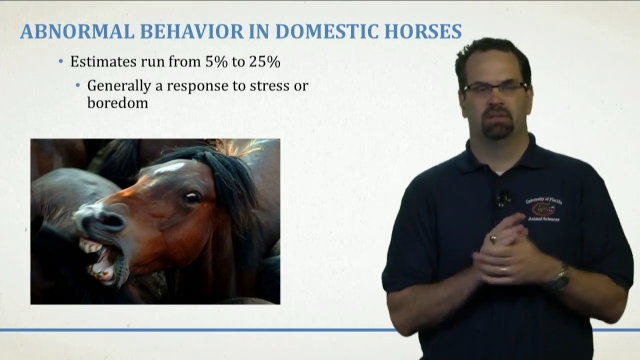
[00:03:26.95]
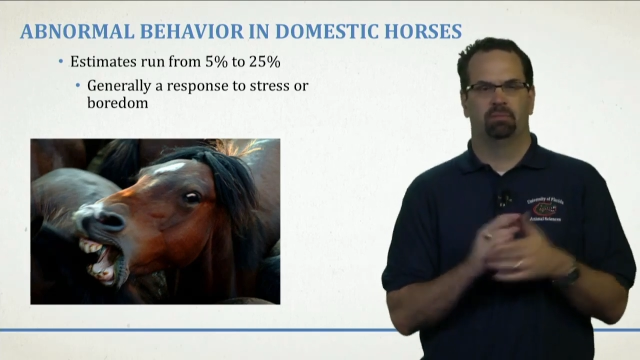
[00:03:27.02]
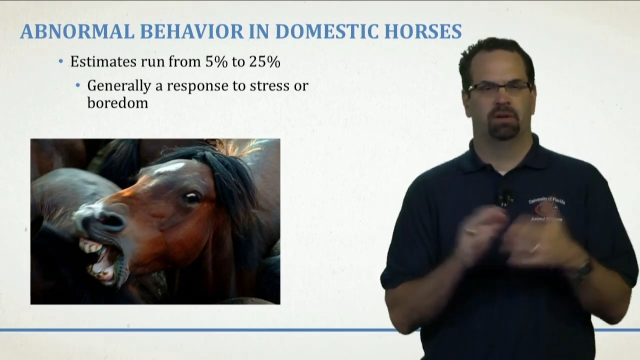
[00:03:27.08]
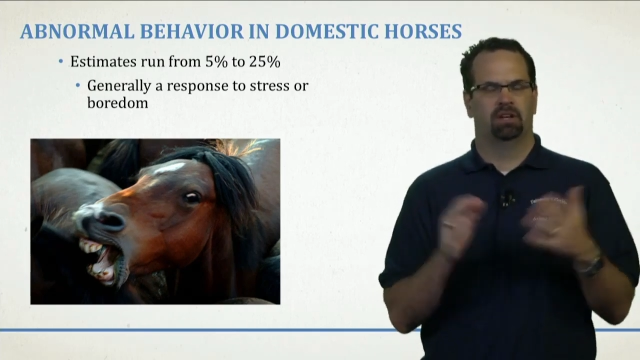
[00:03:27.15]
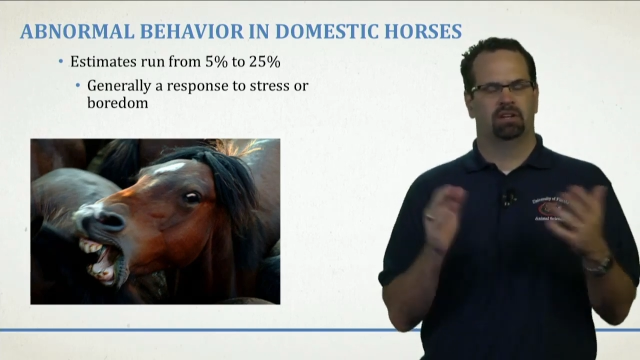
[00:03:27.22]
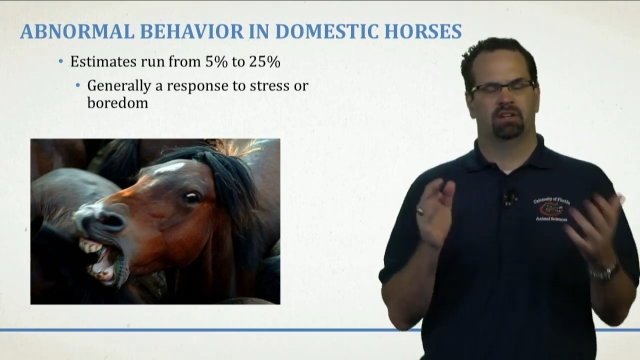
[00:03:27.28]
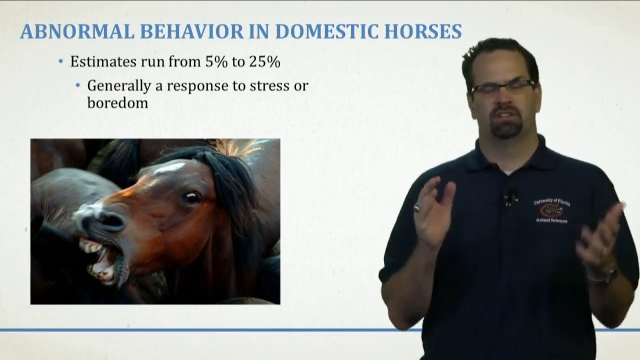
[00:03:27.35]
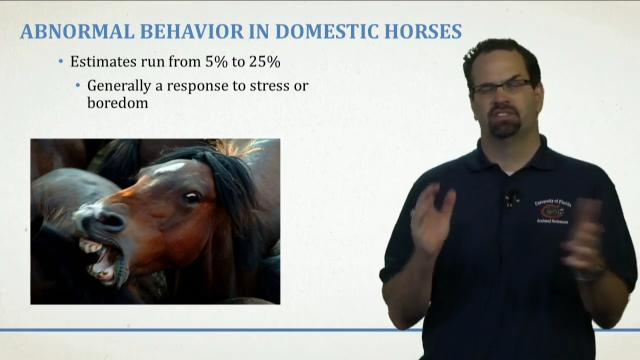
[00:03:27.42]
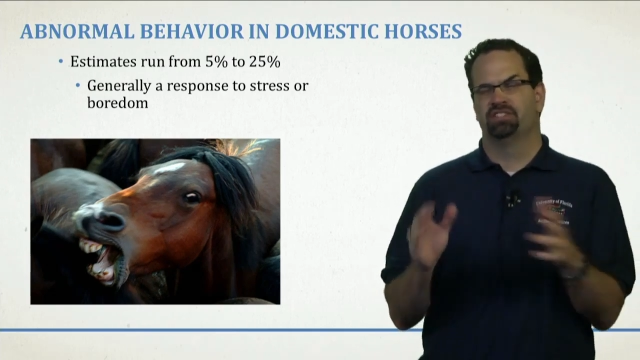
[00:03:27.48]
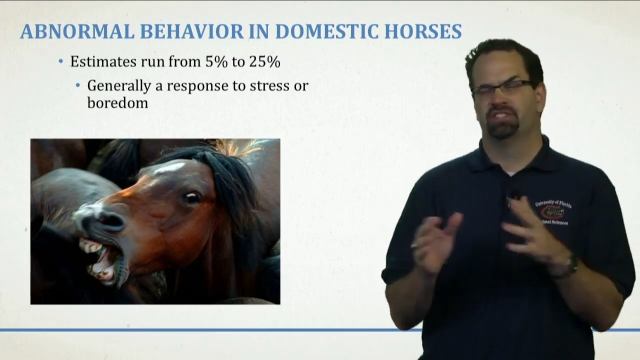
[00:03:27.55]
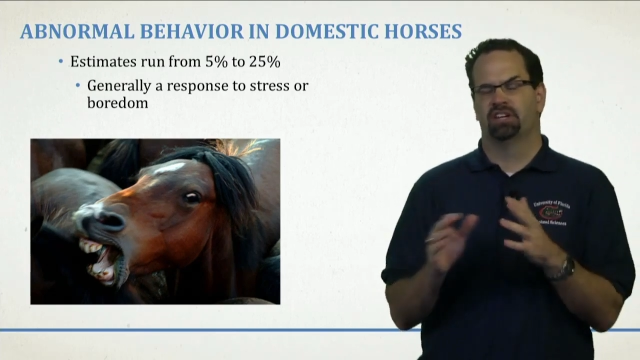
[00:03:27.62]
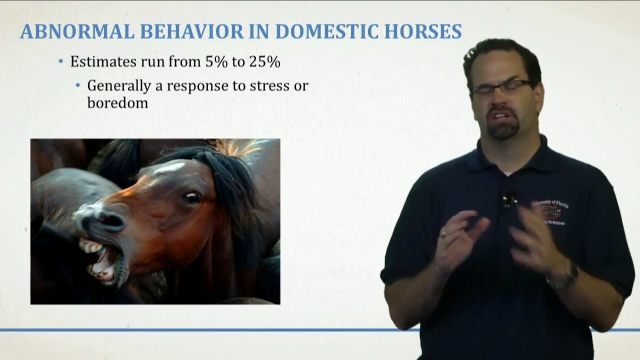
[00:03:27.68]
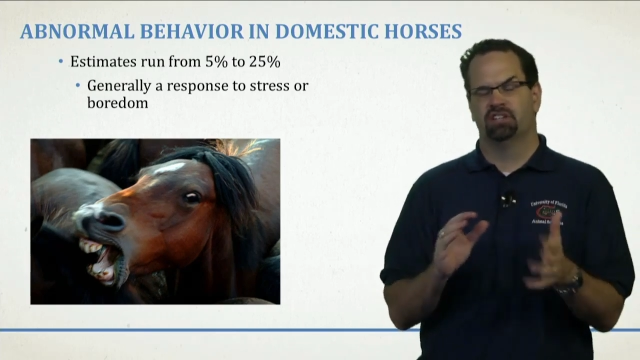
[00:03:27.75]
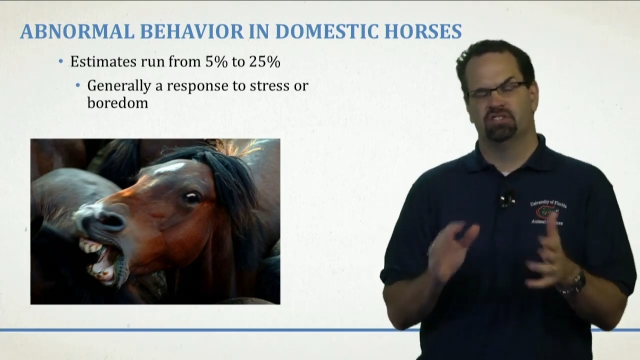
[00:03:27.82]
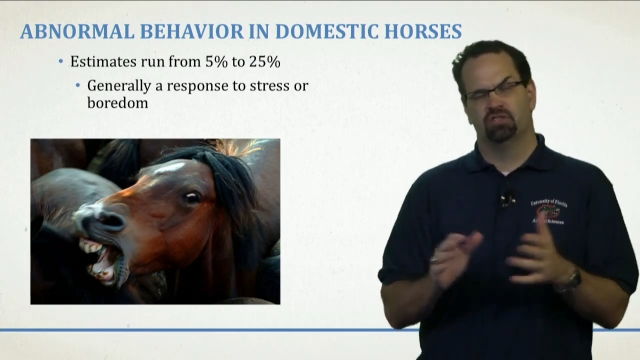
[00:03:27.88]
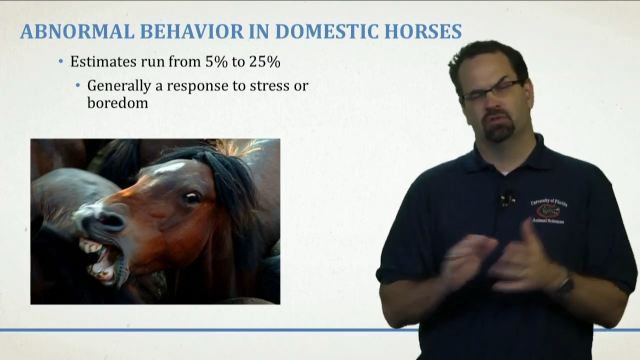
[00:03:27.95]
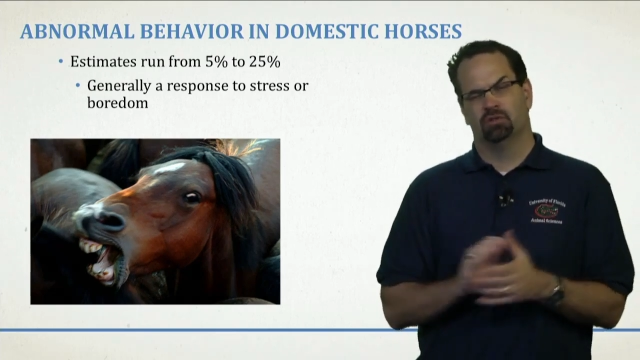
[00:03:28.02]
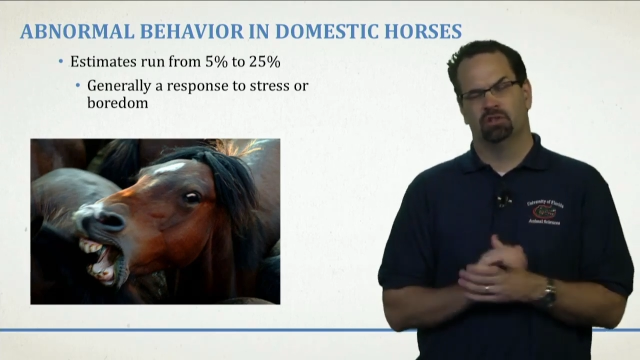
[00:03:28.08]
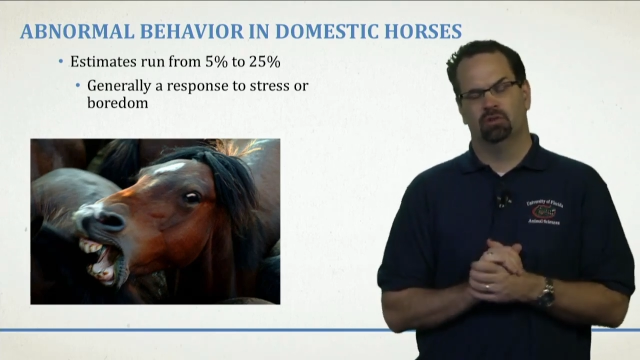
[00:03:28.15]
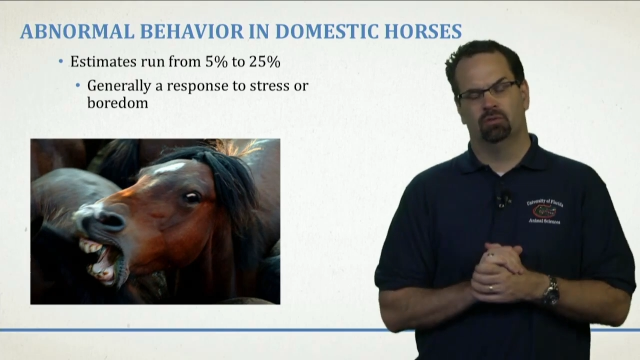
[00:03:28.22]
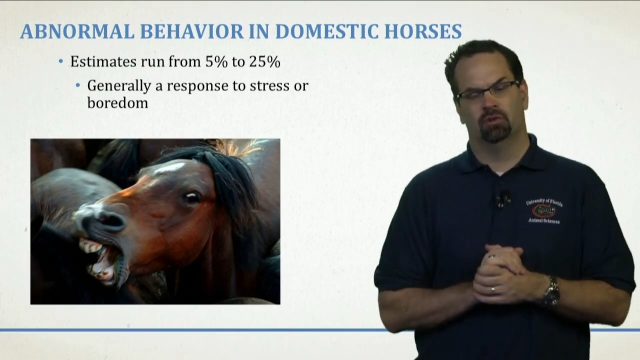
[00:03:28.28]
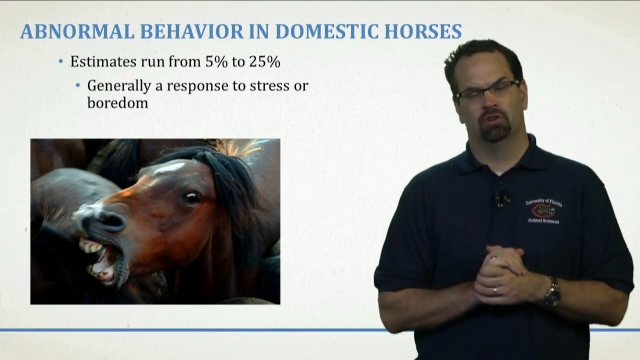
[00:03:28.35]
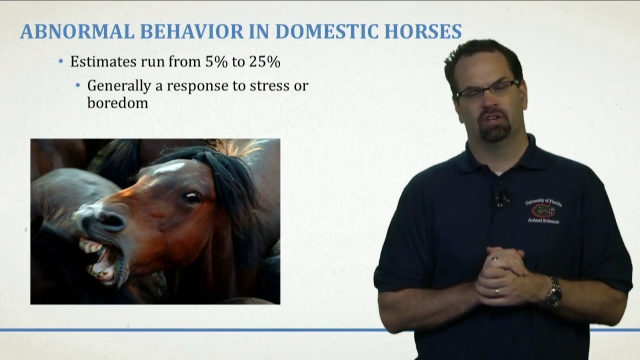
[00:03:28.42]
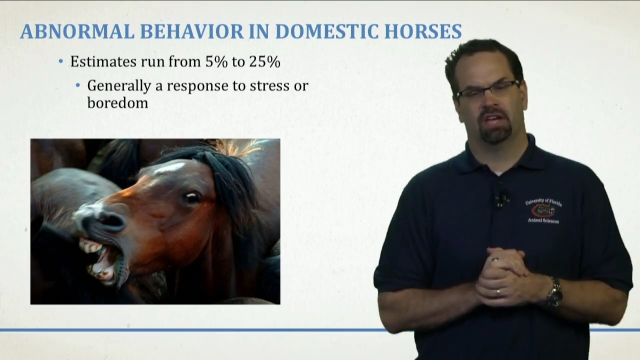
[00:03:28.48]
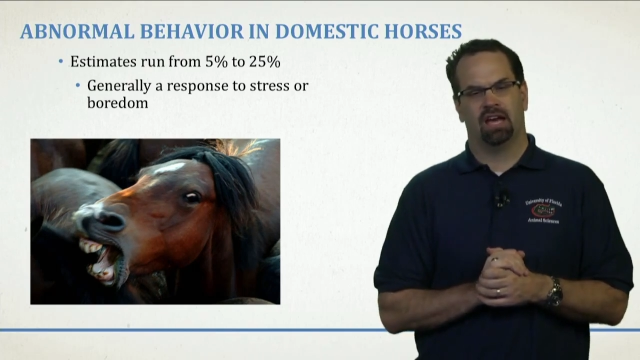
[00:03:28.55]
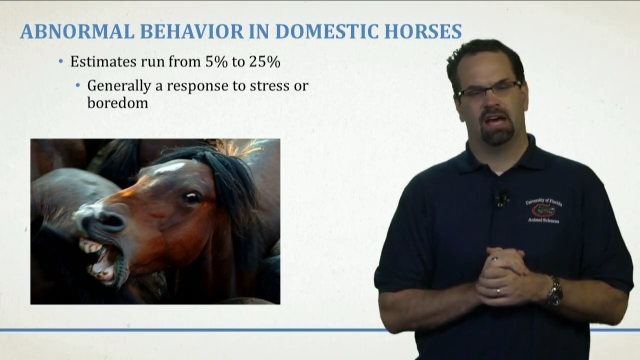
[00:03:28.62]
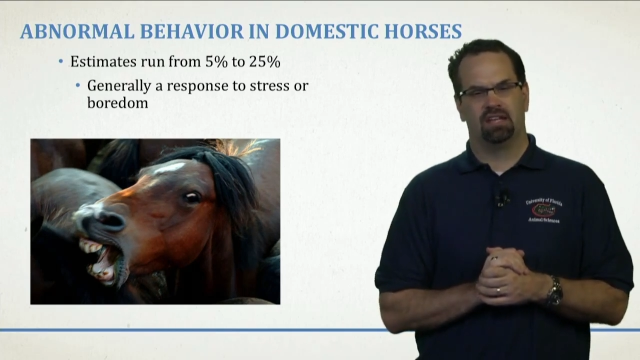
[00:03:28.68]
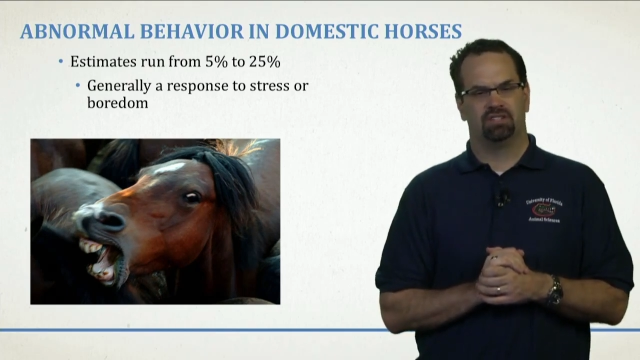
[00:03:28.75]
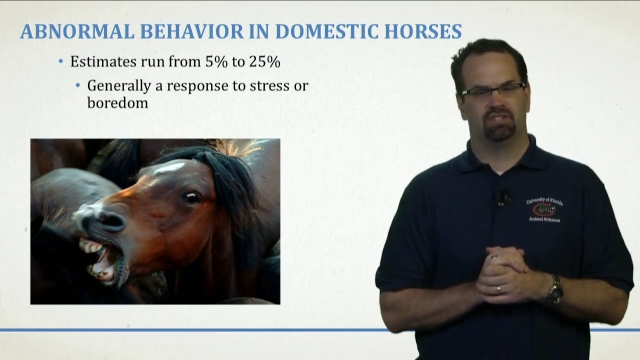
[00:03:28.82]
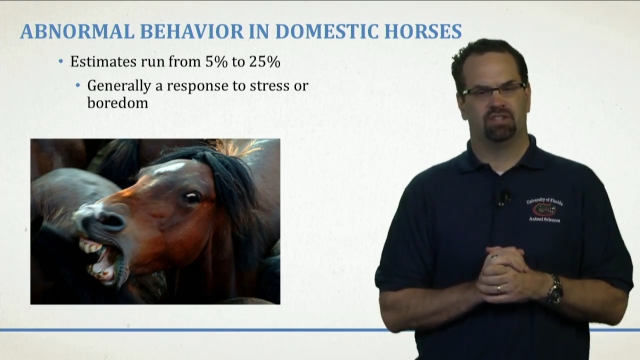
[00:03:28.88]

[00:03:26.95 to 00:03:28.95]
depending on the studies you look at.